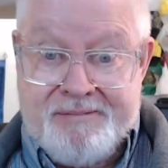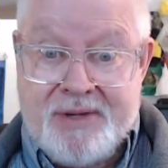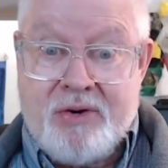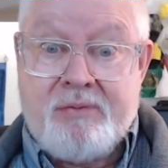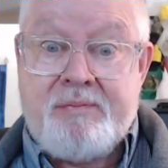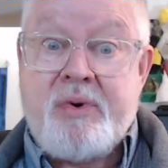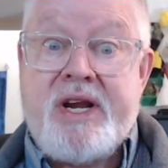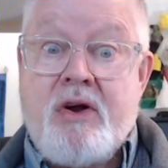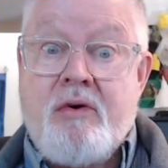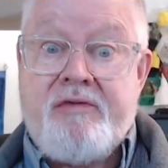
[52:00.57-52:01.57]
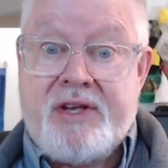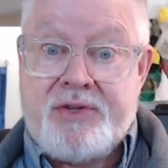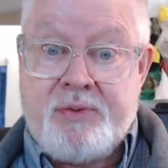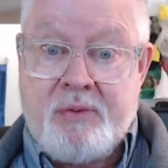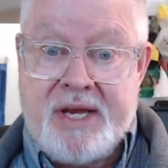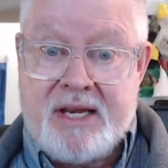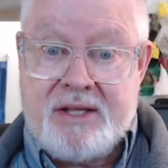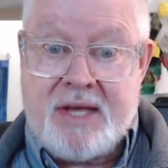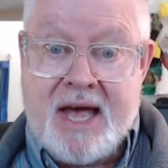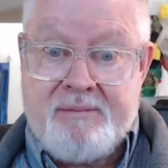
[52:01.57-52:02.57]
You know, pre-COVID's when we did
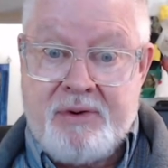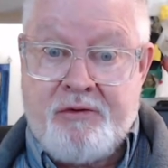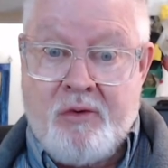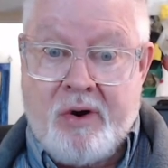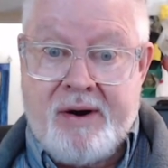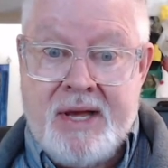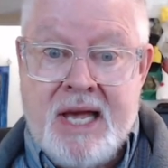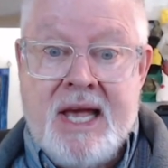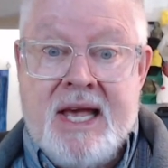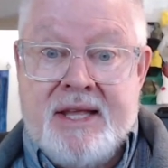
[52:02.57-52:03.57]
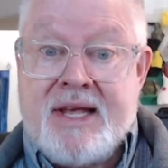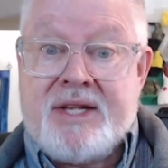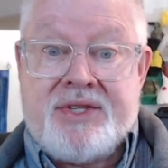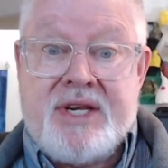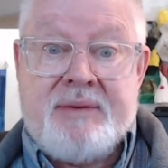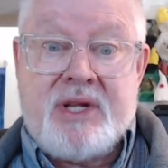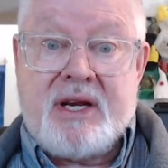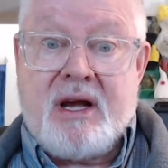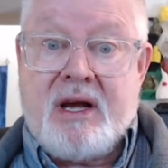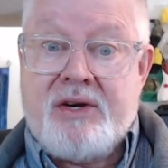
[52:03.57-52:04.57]
that before. And that seems like
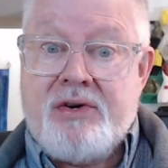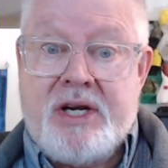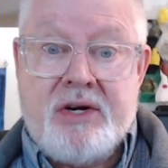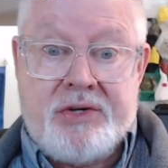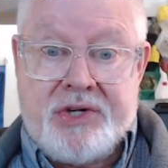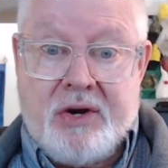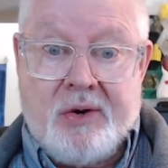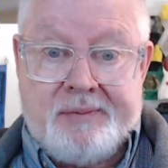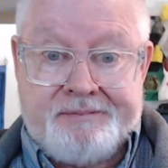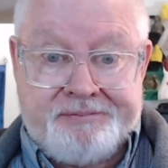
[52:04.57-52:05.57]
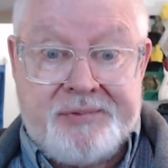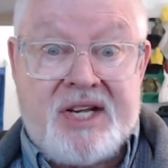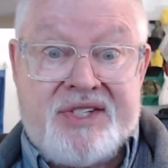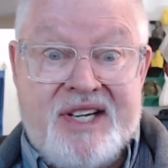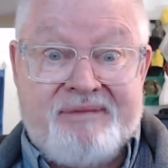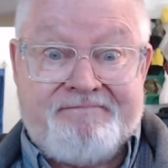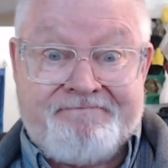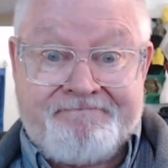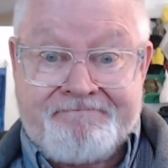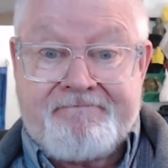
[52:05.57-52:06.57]
100 years ago, doesn't it?
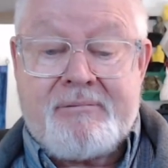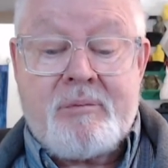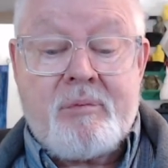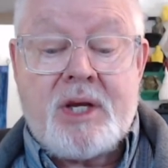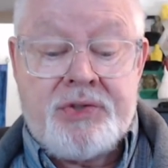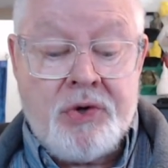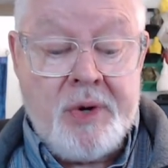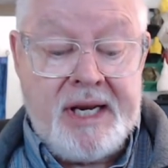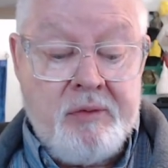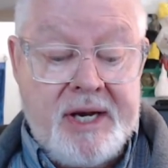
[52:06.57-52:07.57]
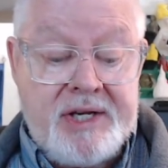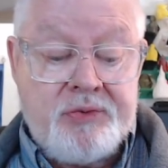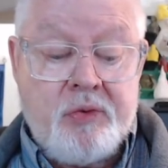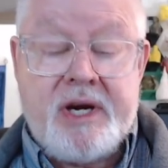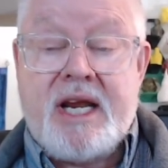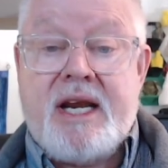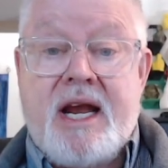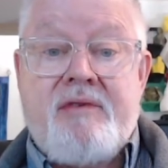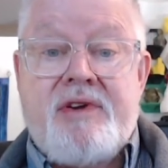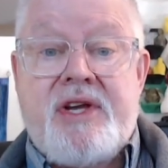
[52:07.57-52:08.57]
So anyways, we're getting
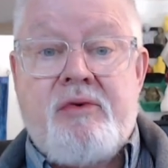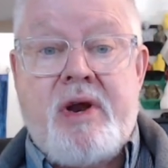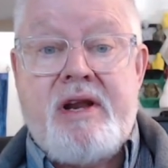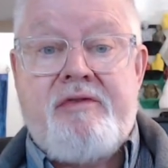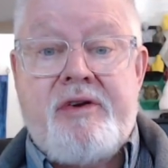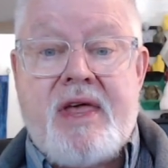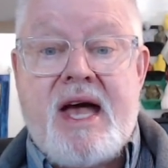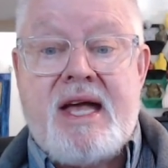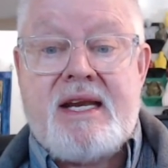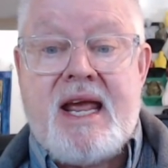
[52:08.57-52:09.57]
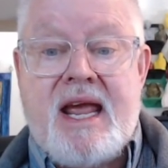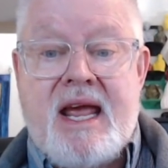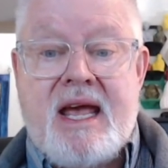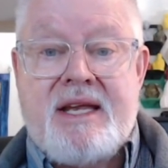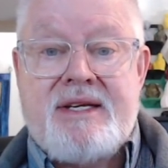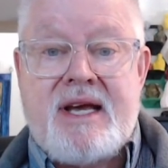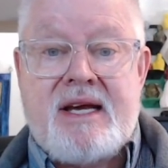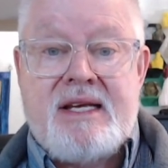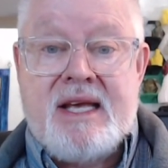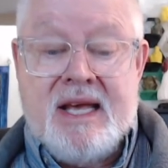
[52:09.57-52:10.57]
everything ready for that. And
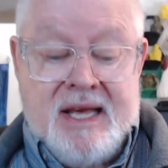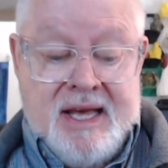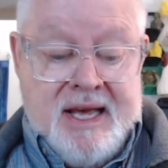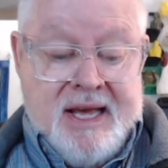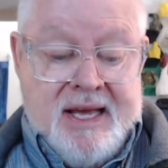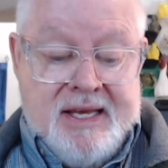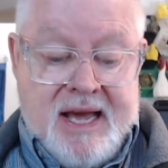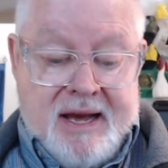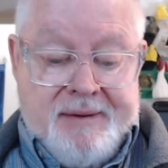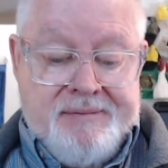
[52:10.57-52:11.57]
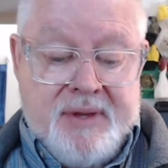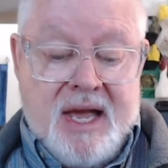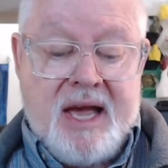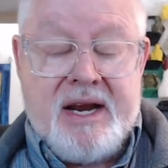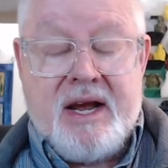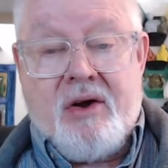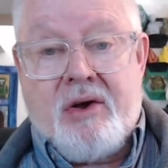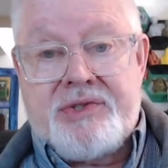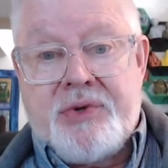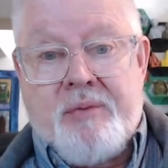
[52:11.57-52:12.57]
yeah, and I
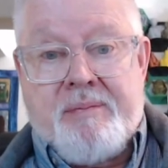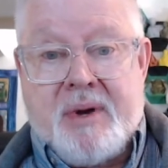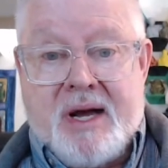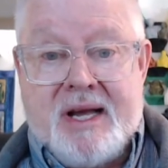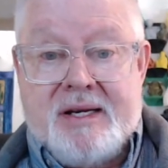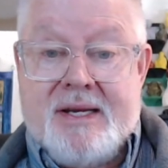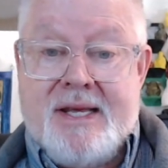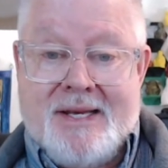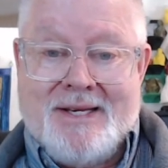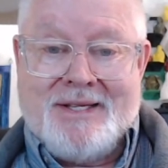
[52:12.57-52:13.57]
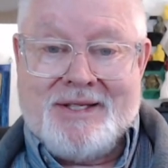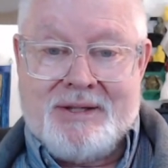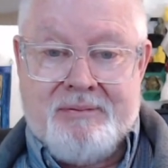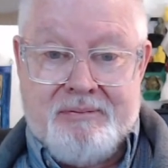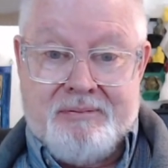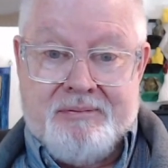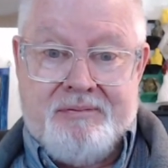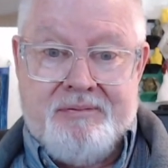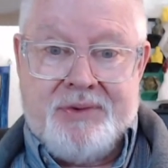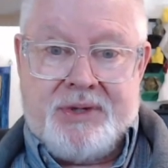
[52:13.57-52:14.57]
also bought some
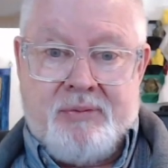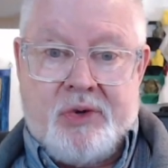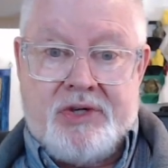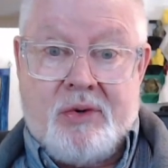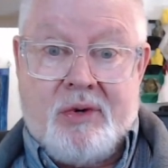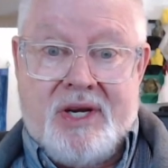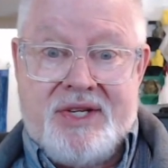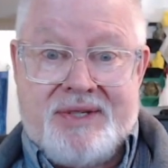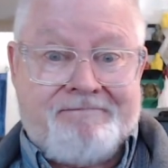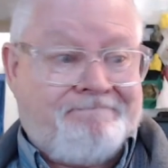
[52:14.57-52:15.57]
more toys.